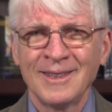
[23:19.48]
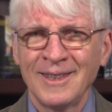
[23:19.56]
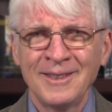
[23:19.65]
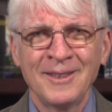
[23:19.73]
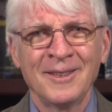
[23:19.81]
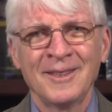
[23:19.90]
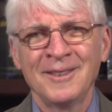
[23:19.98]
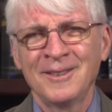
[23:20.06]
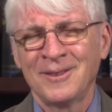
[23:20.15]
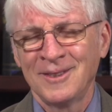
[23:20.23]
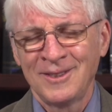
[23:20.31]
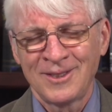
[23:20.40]

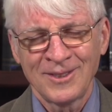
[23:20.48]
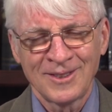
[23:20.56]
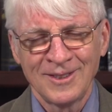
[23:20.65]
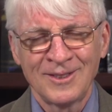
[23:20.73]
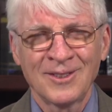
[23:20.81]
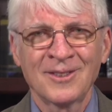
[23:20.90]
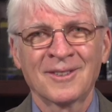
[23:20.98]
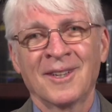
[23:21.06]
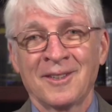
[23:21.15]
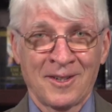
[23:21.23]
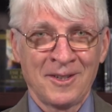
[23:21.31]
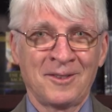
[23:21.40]
it's
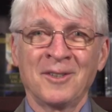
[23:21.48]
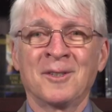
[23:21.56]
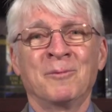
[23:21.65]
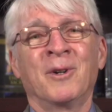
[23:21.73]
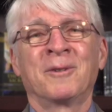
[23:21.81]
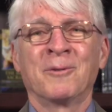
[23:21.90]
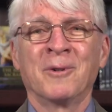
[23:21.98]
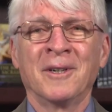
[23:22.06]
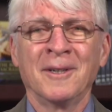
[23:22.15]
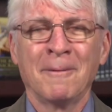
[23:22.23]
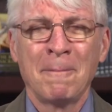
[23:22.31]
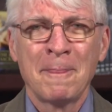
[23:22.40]
just kind of takes your breath
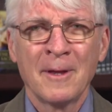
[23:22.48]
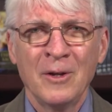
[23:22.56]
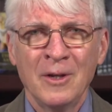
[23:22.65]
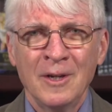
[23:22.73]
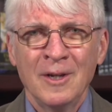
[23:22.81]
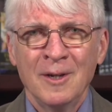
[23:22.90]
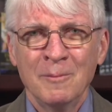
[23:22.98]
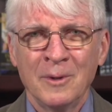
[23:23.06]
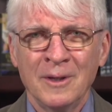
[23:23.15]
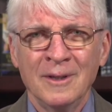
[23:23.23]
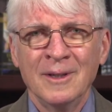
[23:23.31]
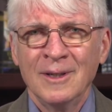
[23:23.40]
away.
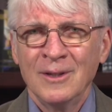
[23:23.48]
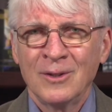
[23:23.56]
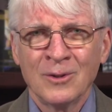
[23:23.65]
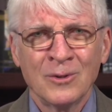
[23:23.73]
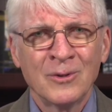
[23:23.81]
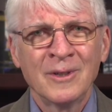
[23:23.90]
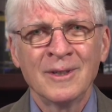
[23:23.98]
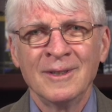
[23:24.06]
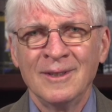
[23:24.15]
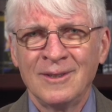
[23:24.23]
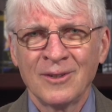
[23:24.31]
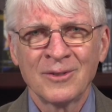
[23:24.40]
But the
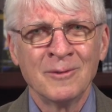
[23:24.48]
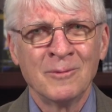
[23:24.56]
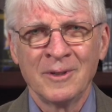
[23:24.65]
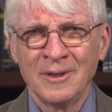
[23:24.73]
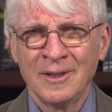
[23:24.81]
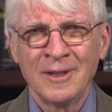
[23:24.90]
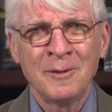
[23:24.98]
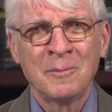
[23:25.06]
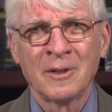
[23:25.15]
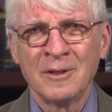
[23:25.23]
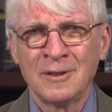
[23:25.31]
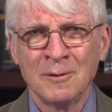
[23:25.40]
Lord doesn't want
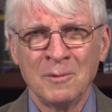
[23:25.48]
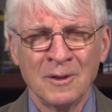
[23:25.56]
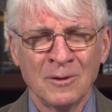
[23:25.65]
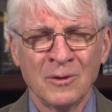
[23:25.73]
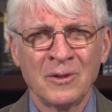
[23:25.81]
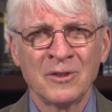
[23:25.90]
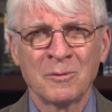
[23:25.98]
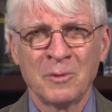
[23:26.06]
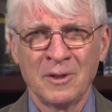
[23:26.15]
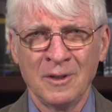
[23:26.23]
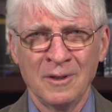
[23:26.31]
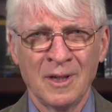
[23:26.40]
anybody to be lost,
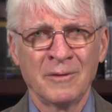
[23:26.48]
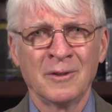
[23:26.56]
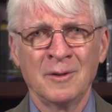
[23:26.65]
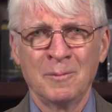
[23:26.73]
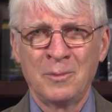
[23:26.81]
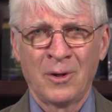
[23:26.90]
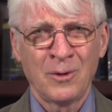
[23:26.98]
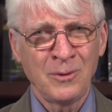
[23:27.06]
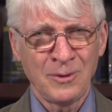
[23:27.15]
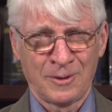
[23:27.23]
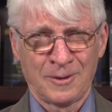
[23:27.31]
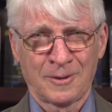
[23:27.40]
but he never
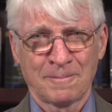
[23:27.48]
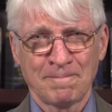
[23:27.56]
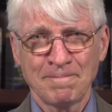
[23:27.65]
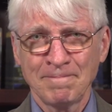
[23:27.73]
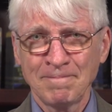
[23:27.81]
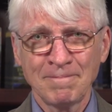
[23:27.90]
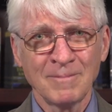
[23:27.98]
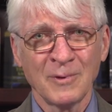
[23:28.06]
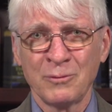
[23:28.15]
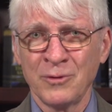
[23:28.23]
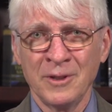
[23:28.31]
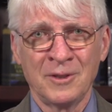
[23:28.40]
imposes
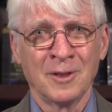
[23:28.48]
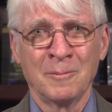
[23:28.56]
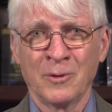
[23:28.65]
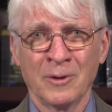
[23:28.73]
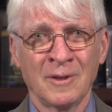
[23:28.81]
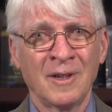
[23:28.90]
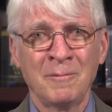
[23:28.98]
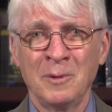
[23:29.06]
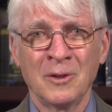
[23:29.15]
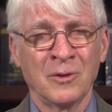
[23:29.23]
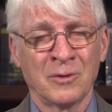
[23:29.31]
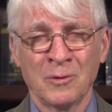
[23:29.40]
friendship or love
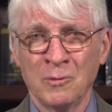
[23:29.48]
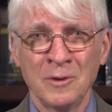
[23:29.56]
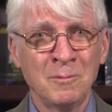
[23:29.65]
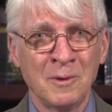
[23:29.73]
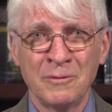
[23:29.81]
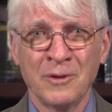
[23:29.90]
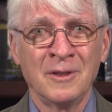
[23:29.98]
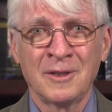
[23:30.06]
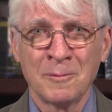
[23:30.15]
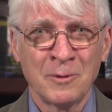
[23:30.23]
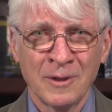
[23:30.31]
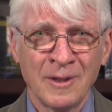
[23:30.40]
because it wouldn't be
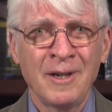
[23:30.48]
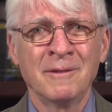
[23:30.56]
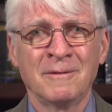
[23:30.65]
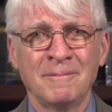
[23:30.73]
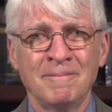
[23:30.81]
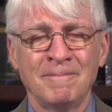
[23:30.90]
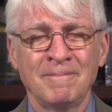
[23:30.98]
friendship or love.